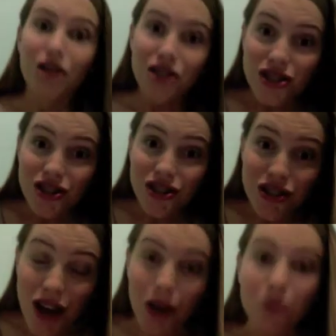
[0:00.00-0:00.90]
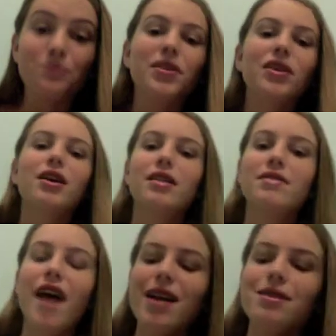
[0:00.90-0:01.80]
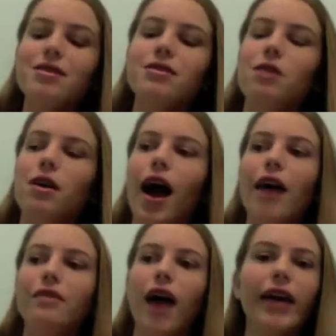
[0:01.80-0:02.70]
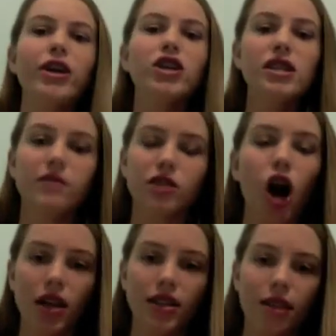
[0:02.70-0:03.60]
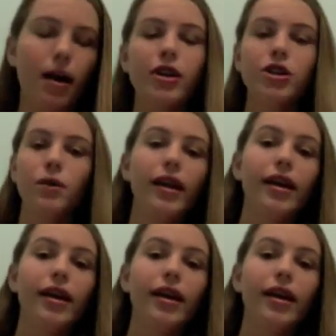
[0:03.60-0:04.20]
So then, I couldn't even talk to them. You know what?